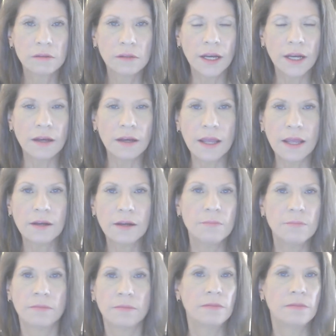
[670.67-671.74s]
in
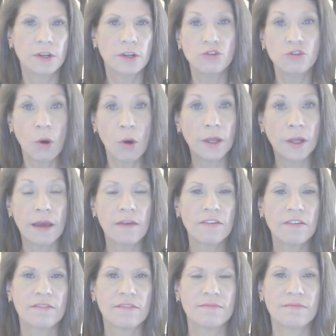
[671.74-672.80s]
controlling
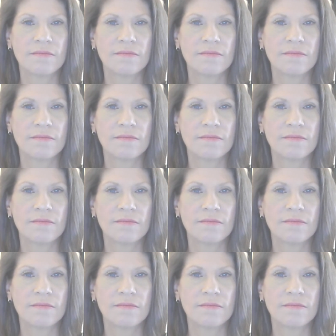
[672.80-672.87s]
us